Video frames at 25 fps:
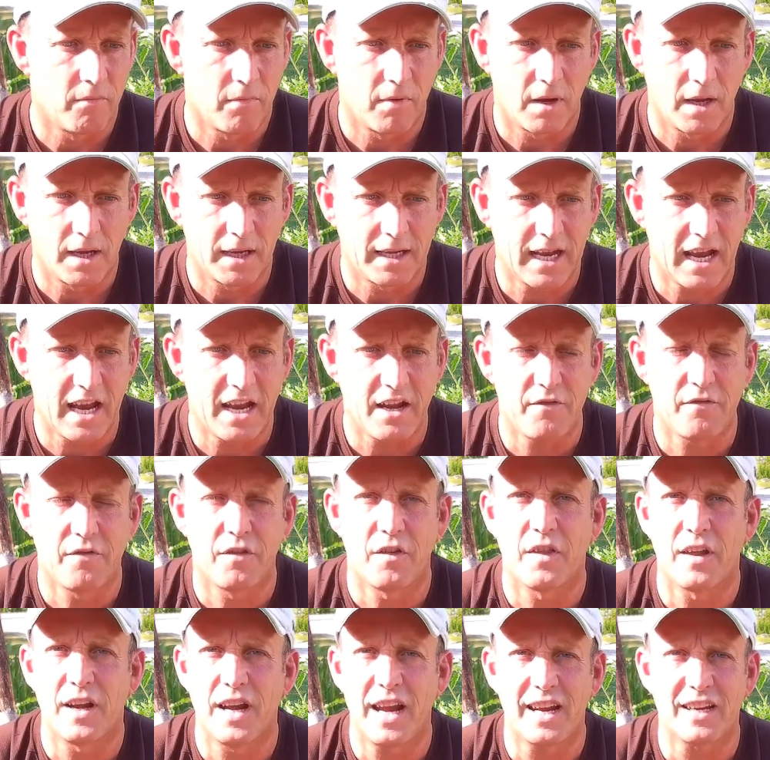again for
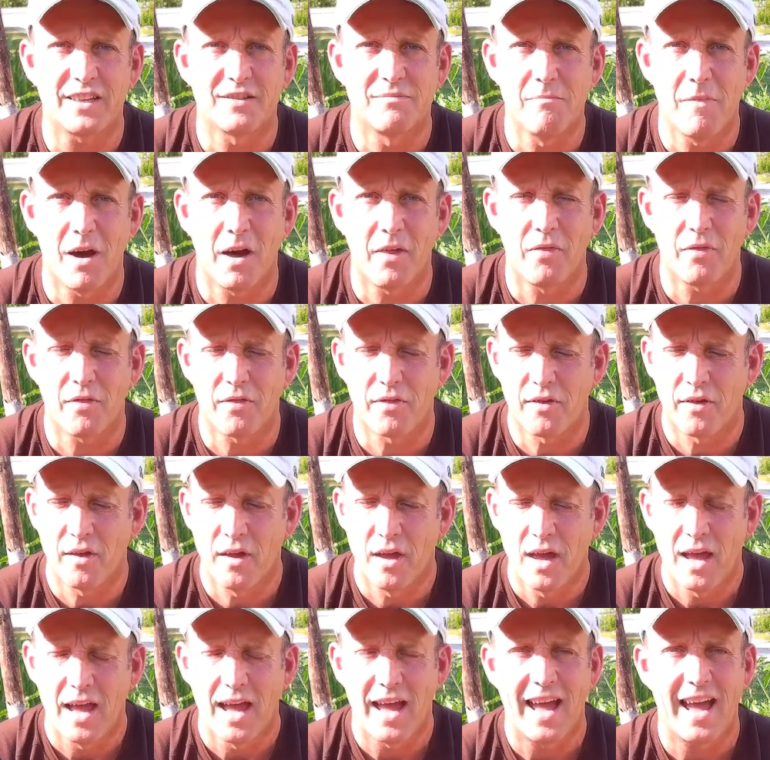the next month,
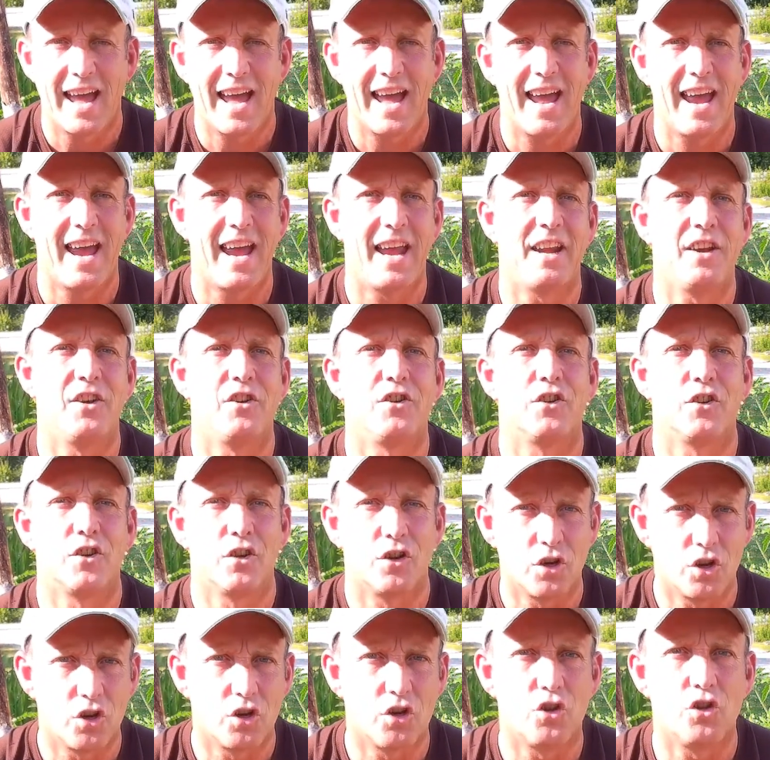and
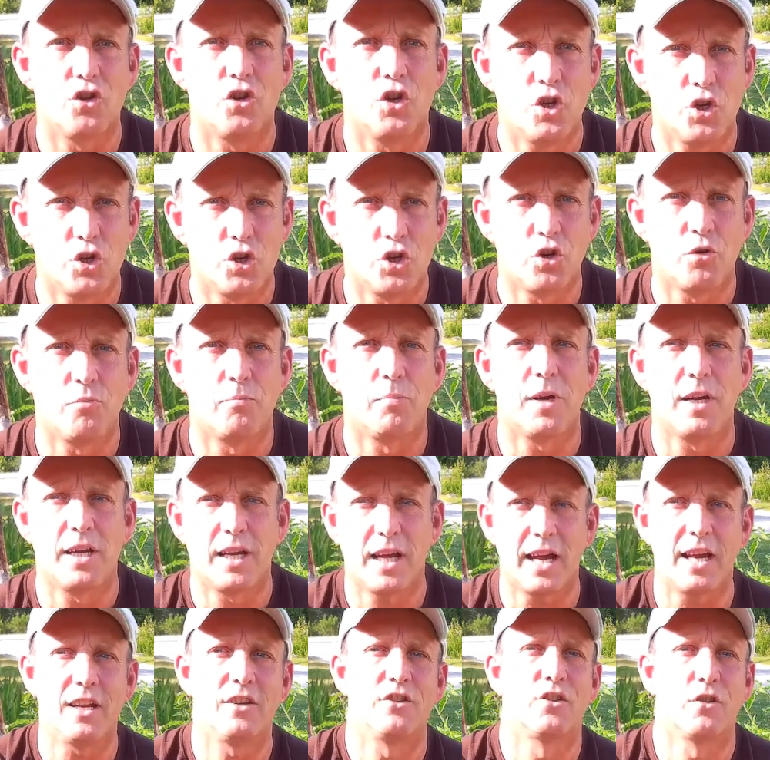you should be
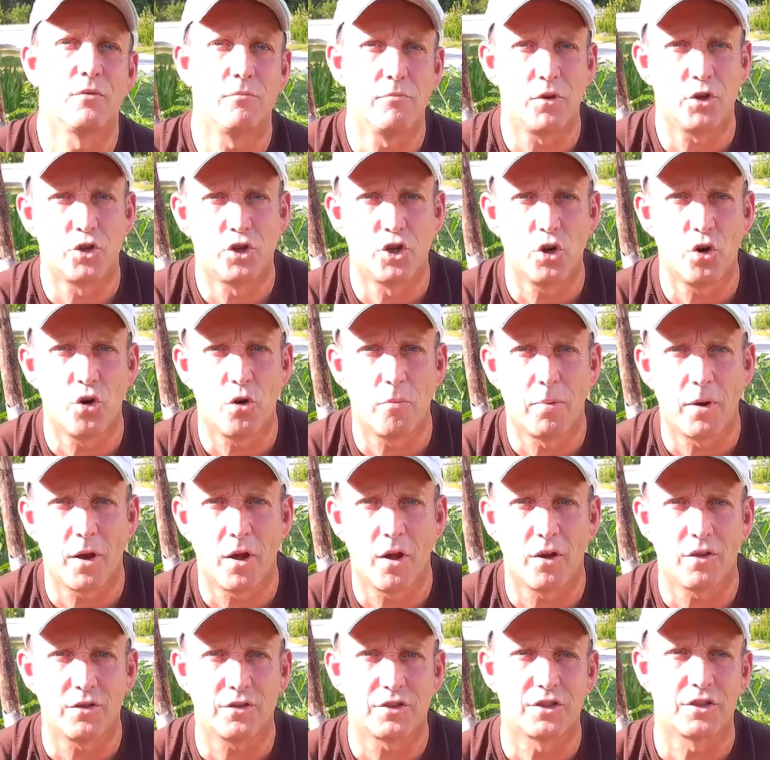getting some mature
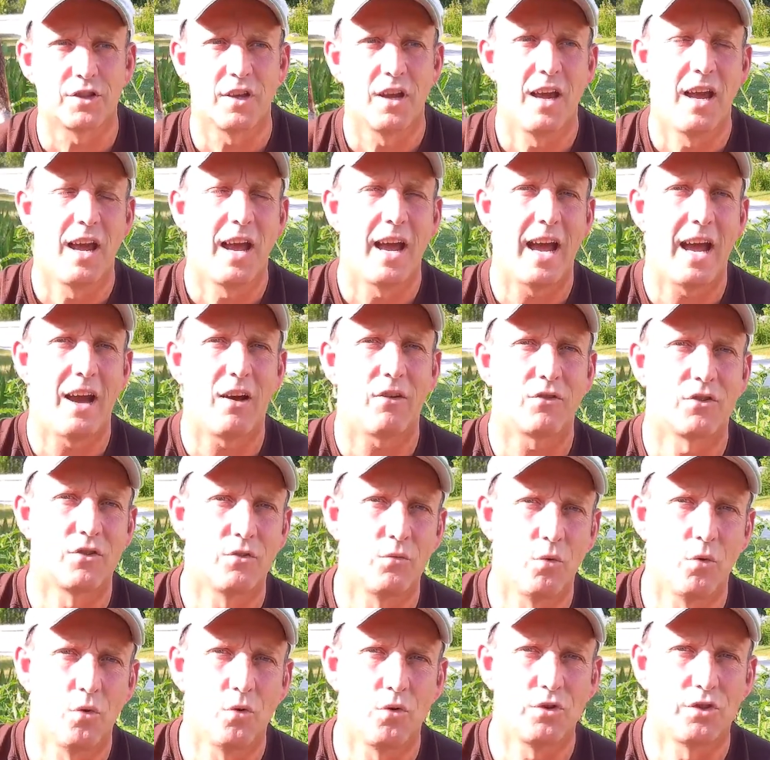plants out
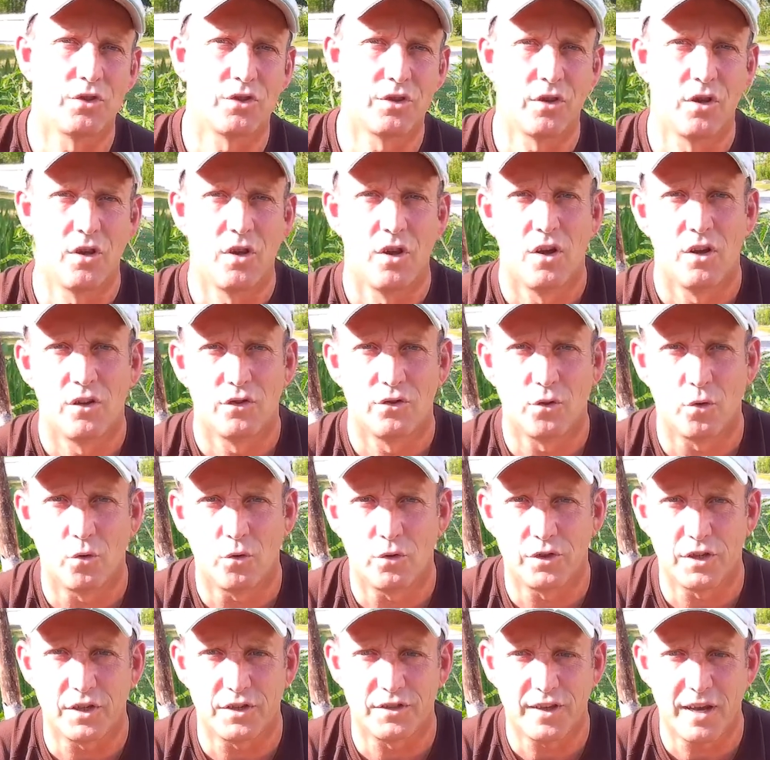towards sort of
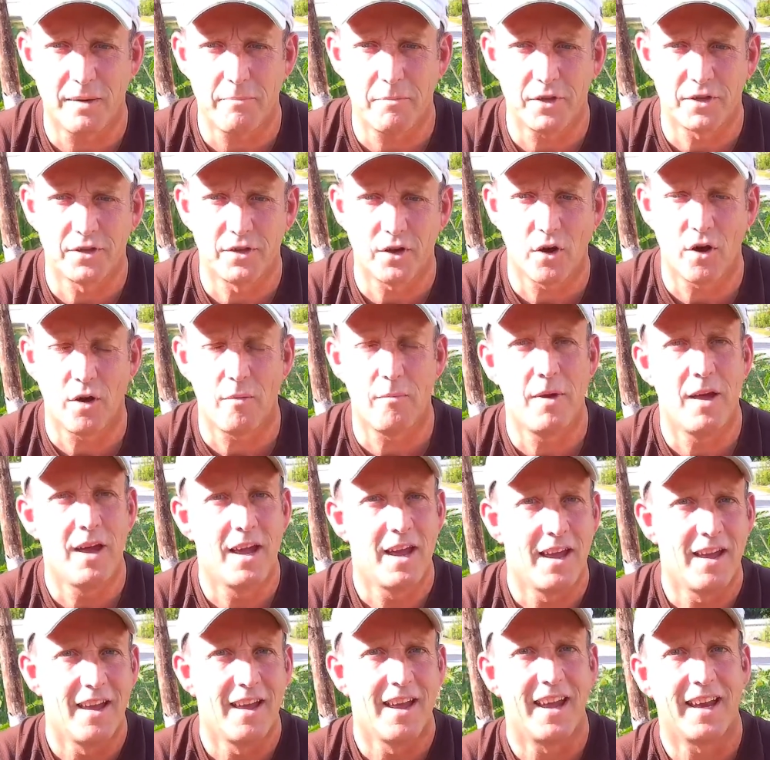December time.
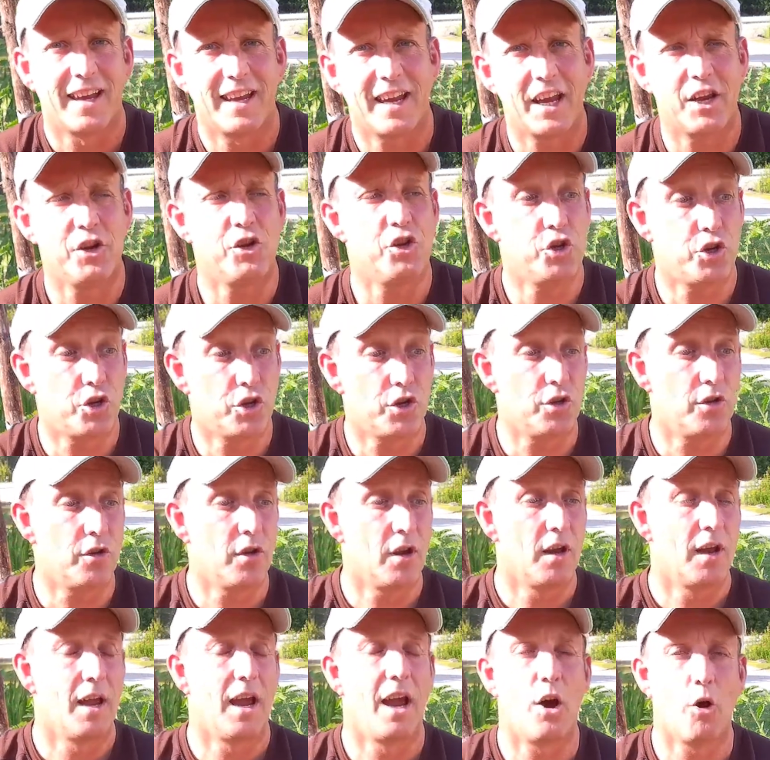Again, you can
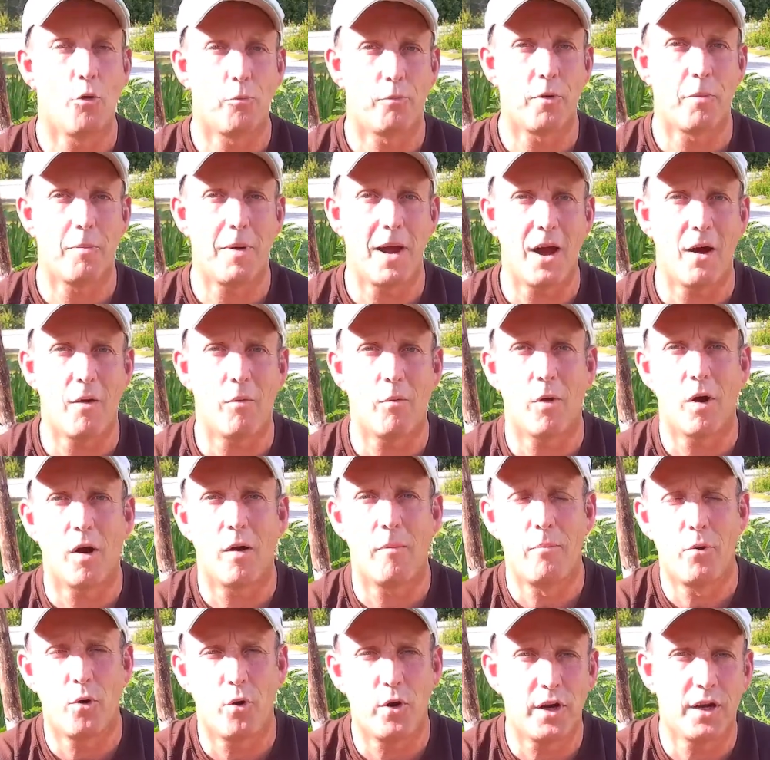help them out by
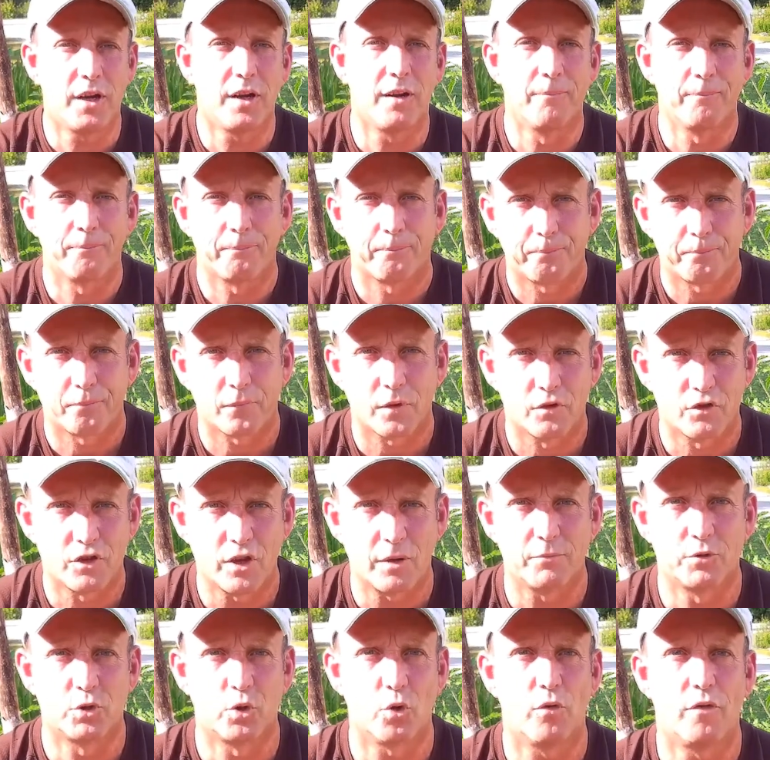putting
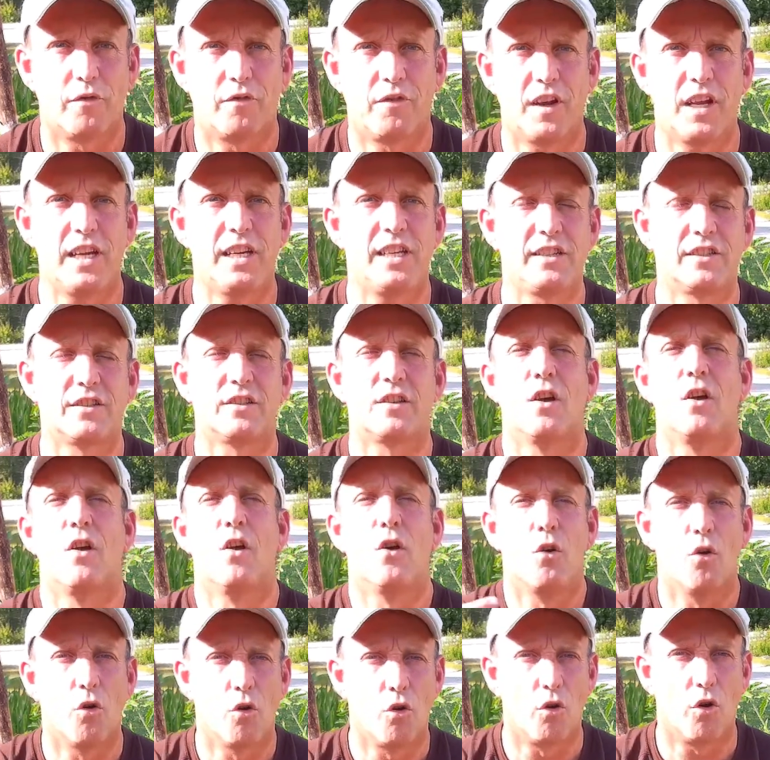some sort of fleece
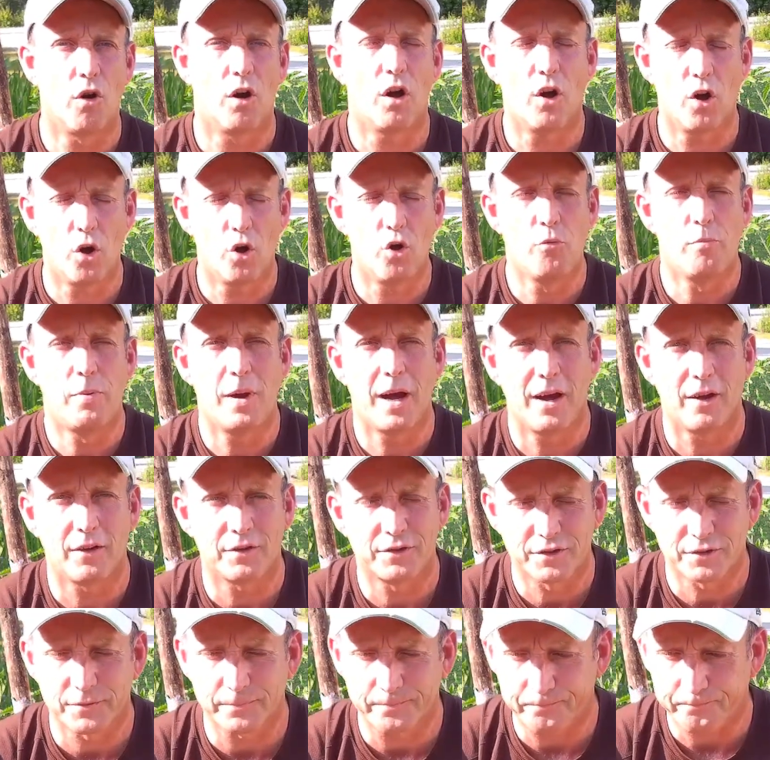or a hoop
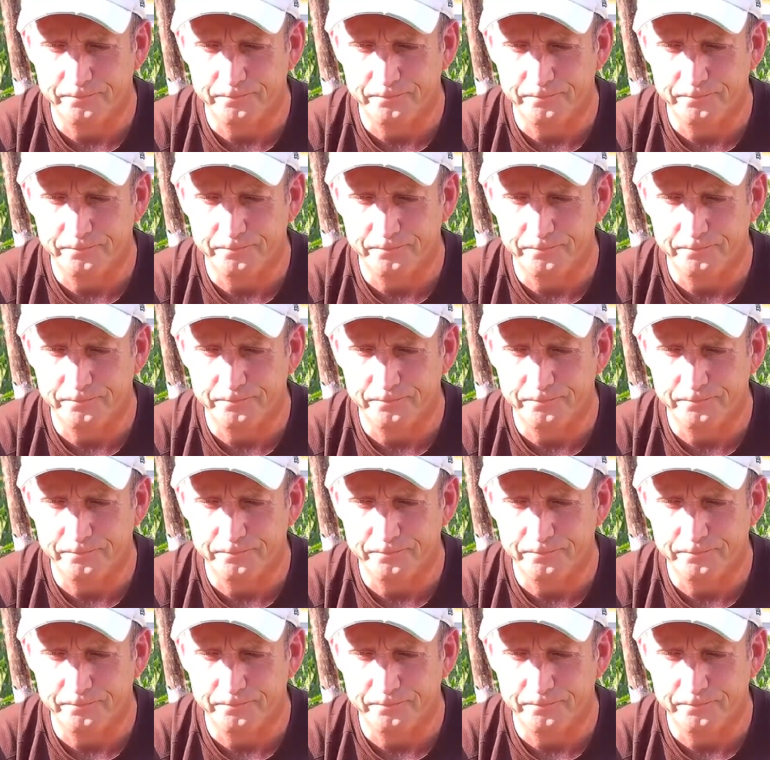house